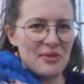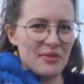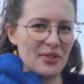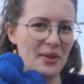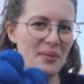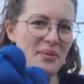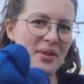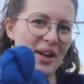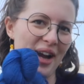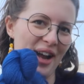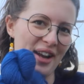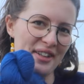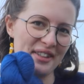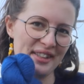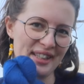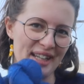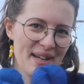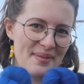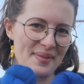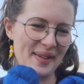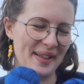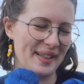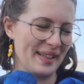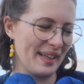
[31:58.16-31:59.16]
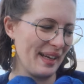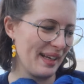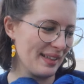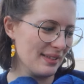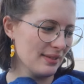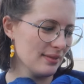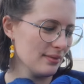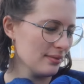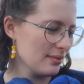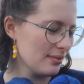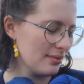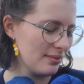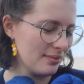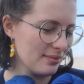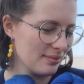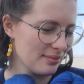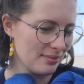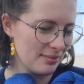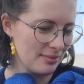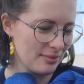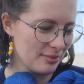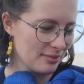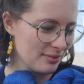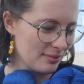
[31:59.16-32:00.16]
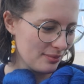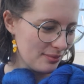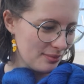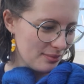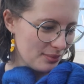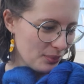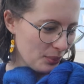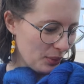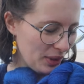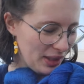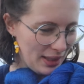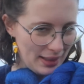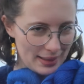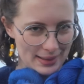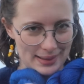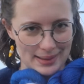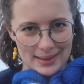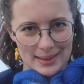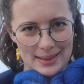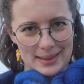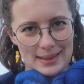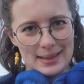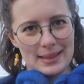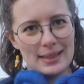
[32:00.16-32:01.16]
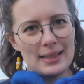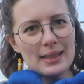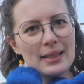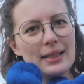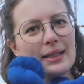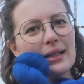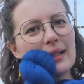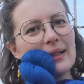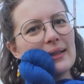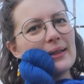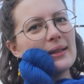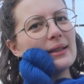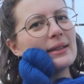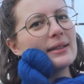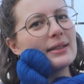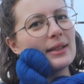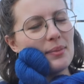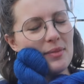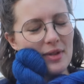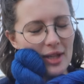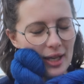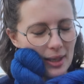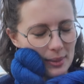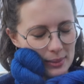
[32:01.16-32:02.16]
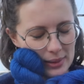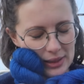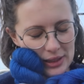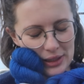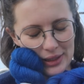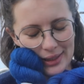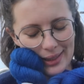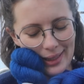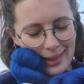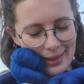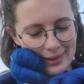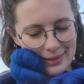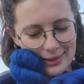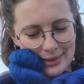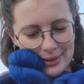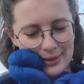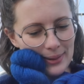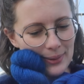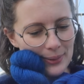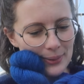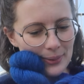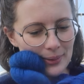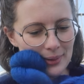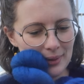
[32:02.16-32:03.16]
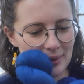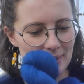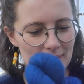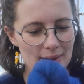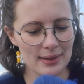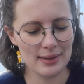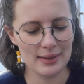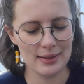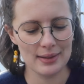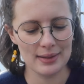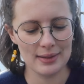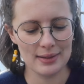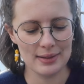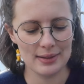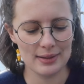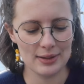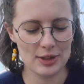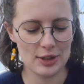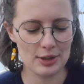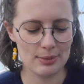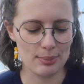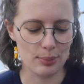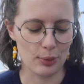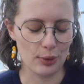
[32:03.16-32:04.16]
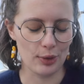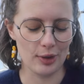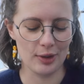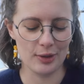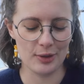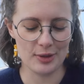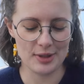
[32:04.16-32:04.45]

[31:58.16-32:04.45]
From GarnLab again. Because sometimes you need to spoil